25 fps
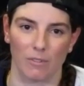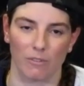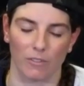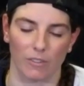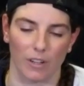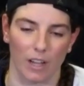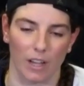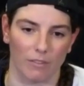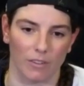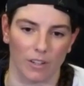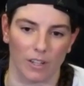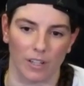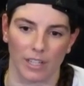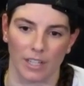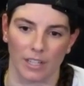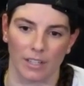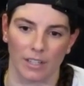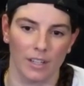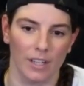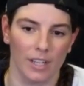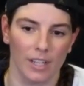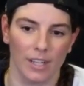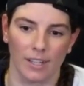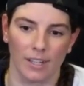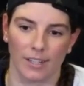in forever.
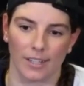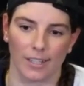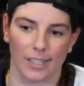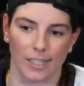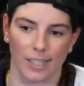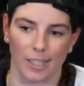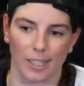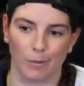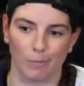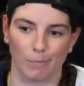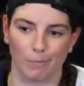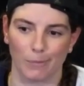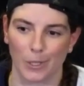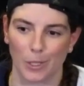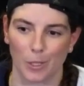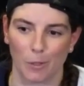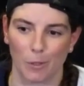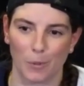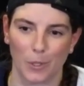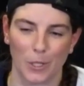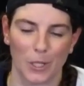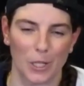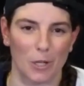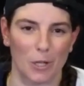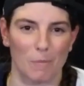And, you know,
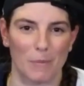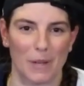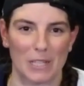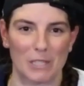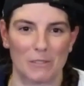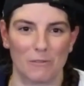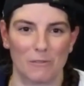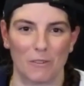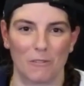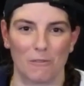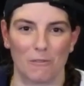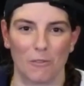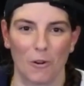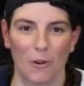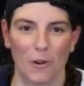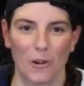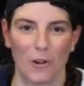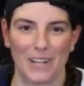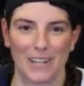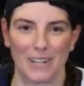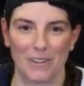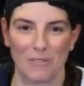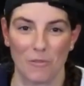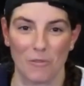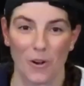putting your best foot
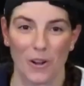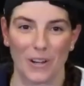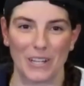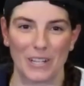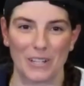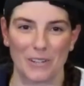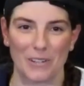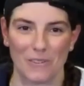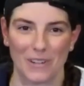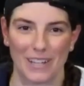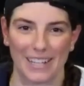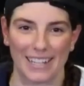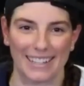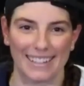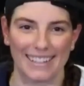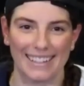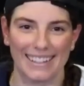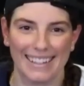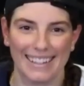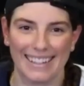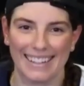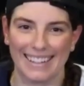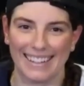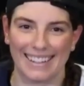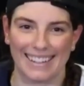forward and wanting to win.
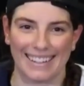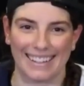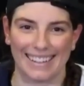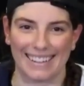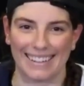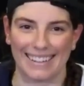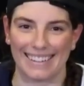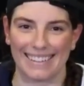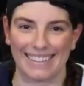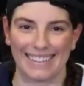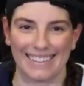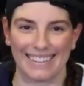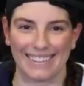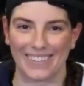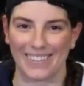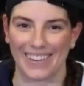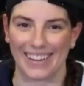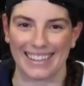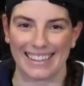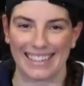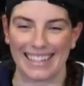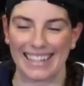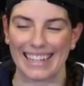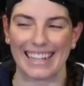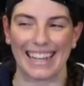And, you know,
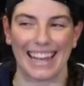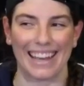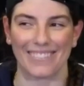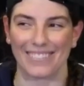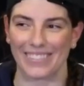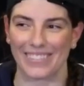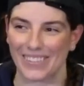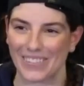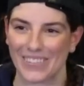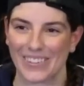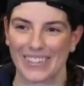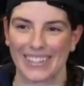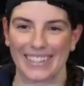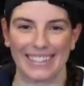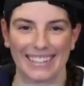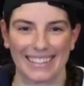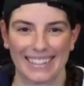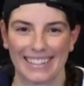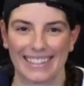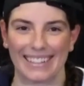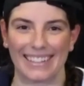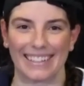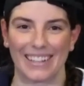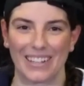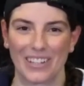I think everyone
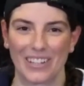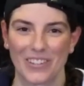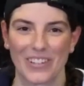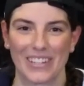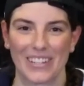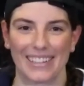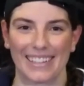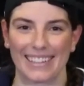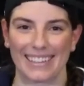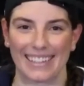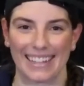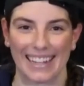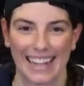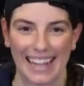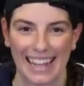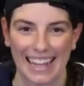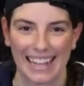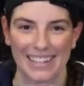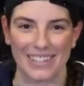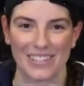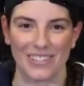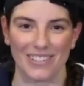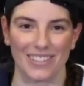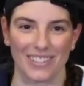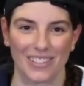can agree that they
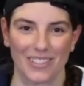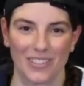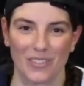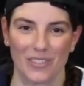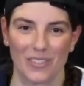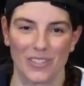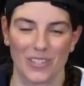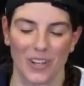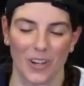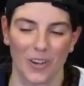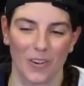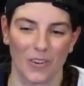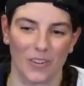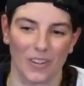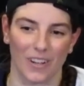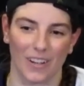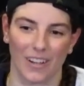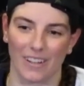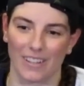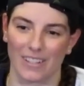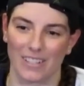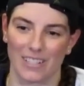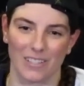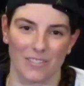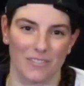hate to lose. So
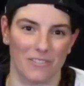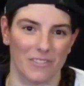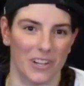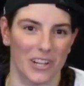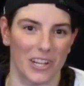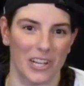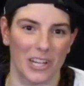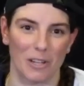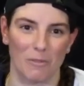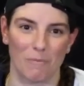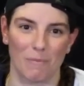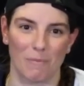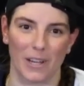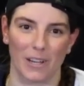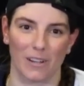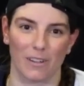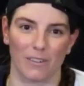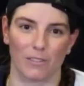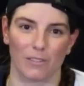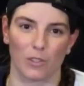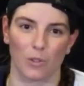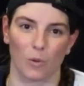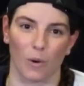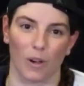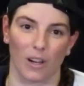this is a very
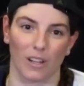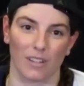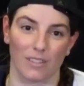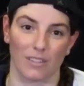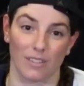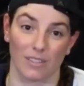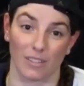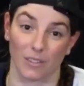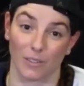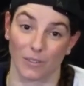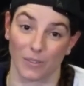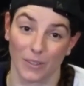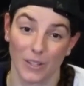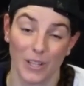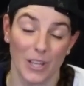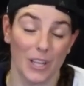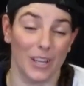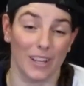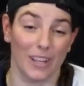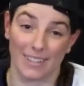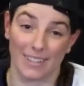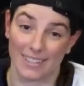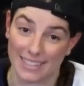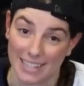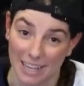competitive squad. So
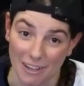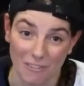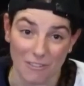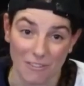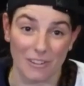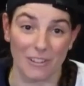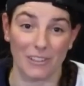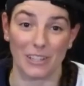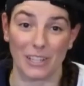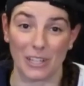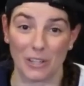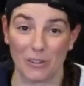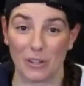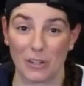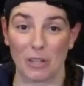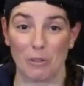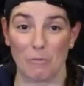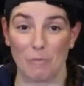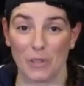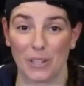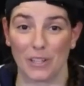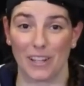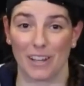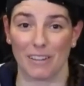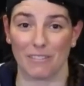definitely going to
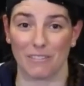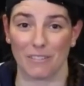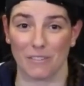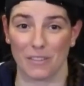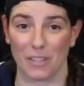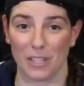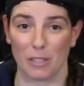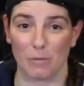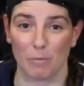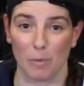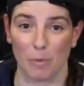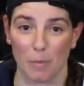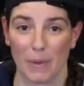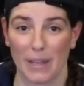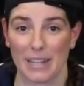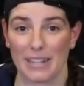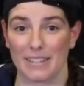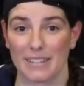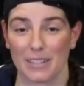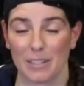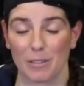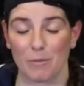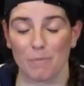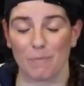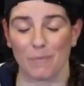build off of this
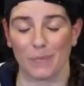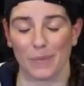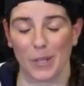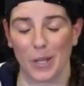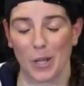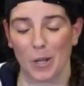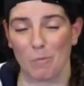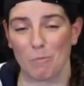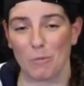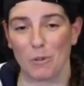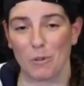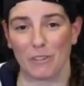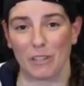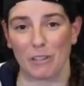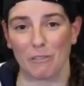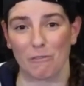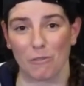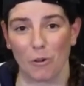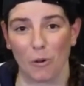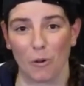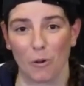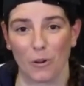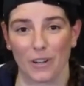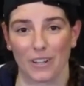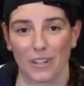momentum moving
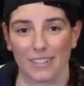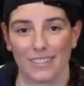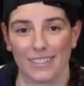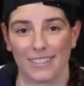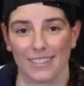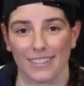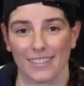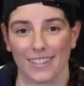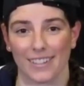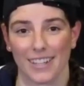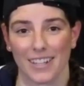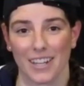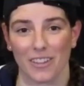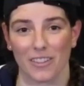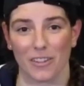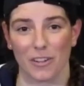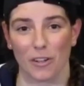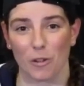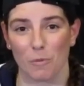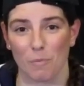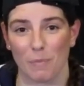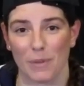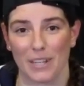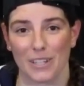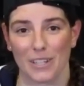forward to
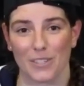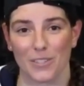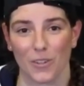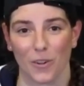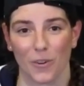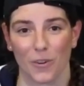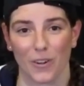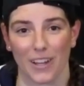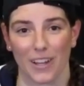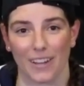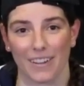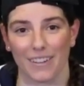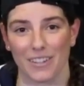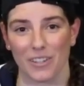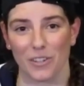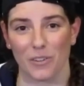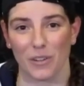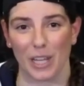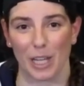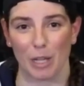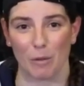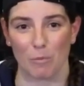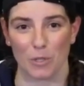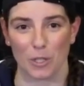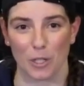another Minnesota-New
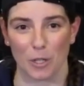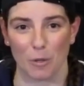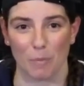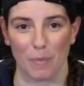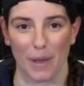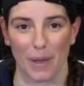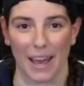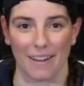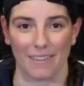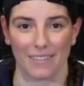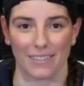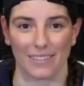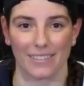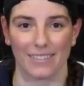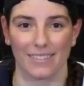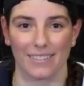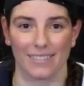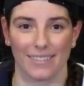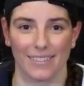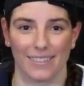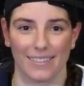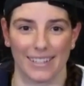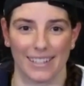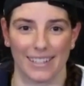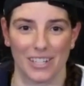Hampshire battle
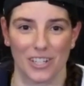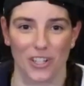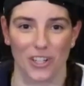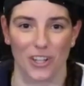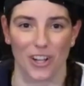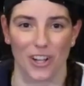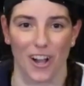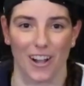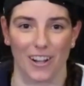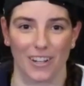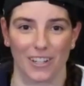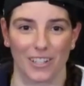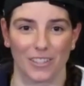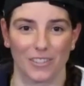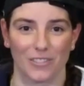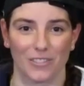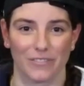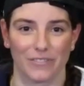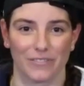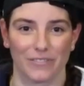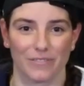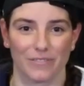in Chicago.